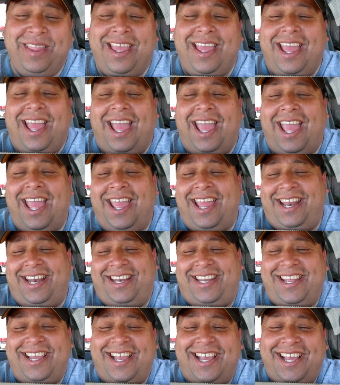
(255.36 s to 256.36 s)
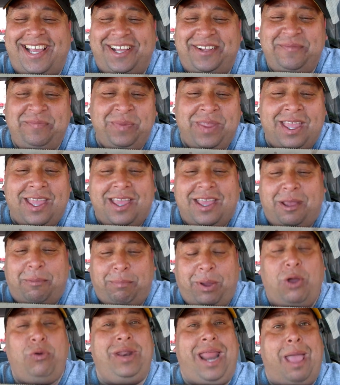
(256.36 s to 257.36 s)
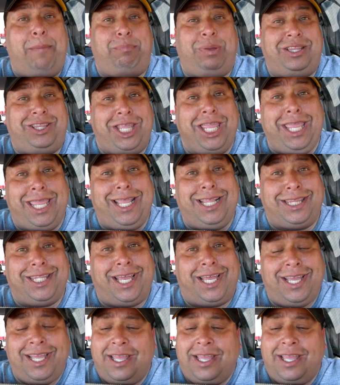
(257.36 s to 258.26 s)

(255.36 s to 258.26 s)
And bon appetit.